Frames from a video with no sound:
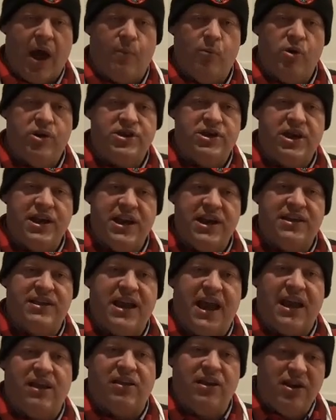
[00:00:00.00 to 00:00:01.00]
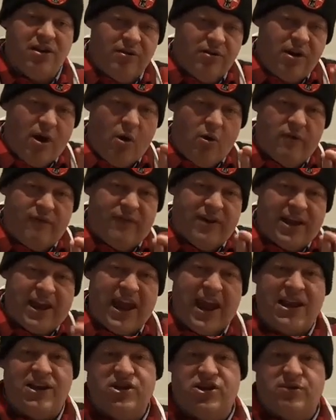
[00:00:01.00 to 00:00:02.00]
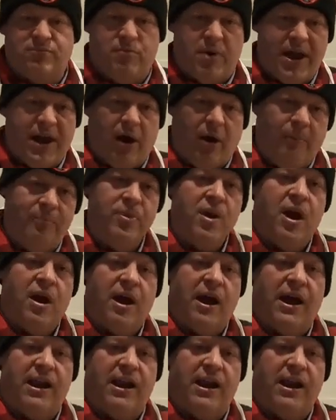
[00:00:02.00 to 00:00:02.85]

And would you hit that little notification bell?